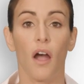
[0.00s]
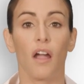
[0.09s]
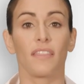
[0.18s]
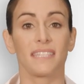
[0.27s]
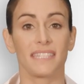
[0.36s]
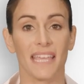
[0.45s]
are
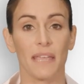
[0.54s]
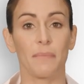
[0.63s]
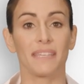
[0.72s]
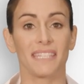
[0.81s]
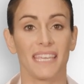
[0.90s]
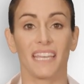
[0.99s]
the same
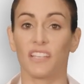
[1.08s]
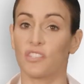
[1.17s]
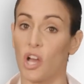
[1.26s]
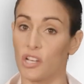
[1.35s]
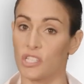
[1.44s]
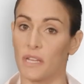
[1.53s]
as heat
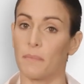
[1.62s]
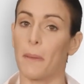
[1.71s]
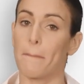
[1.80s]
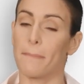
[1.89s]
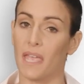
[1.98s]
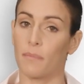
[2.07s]
exhaustion but
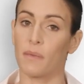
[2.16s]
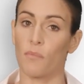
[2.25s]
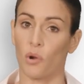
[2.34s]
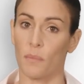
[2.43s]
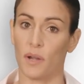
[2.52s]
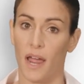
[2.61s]
may be
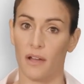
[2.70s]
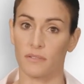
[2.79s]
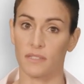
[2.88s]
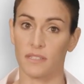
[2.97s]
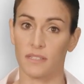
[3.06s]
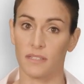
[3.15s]
more
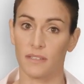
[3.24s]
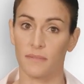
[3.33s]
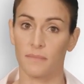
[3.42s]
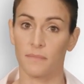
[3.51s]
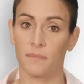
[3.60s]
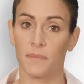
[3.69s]
pronounced.
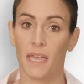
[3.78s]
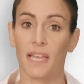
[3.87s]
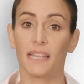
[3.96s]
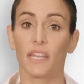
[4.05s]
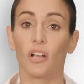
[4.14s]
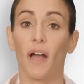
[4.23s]

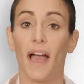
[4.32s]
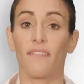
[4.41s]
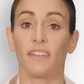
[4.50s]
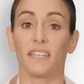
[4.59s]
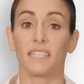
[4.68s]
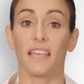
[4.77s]
Clinical
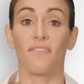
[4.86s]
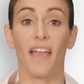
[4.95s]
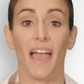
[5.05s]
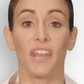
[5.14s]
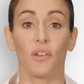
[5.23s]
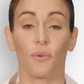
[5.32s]
evidence of
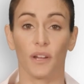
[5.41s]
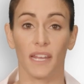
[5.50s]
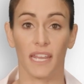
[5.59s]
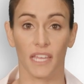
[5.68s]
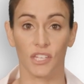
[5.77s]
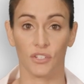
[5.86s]
end organ
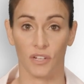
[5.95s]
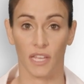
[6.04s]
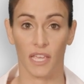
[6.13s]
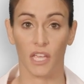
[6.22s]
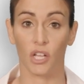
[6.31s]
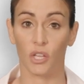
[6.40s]
injury,
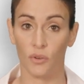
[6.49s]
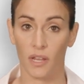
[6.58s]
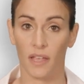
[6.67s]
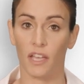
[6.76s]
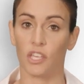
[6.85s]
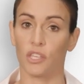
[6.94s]

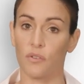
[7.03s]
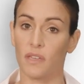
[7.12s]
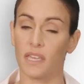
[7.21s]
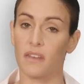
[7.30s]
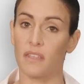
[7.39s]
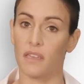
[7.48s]
including acute
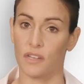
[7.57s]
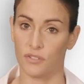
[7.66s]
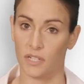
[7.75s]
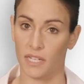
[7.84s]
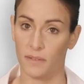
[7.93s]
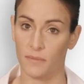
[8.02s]
kidney
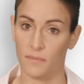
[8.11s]
injury,